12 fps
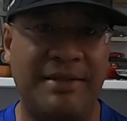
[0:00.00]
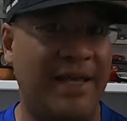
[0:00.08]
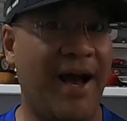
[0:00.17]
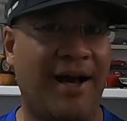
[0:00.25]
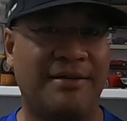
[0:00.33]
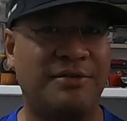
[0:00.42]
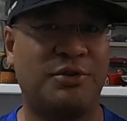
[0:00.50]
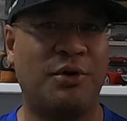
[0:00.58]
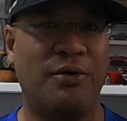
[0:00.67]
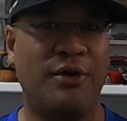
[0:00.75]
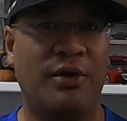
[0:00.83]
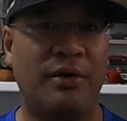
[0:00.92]
yeah
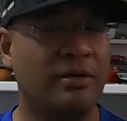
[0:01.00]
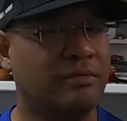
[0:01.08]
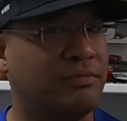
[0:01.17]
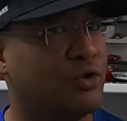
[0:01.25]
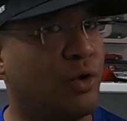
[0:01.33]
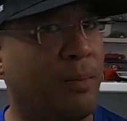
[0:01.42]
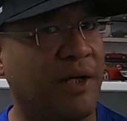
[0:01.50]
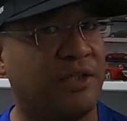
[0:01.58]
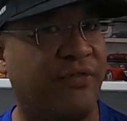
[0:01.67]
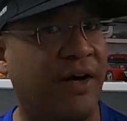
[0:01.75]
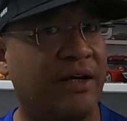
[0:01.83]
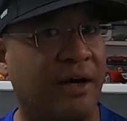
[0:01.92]
so you know so
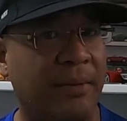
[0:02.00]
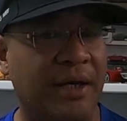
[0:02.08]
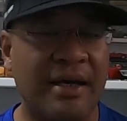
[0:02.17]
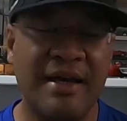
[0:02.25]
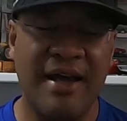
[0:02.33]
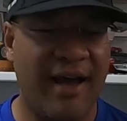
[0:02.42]
much fun coming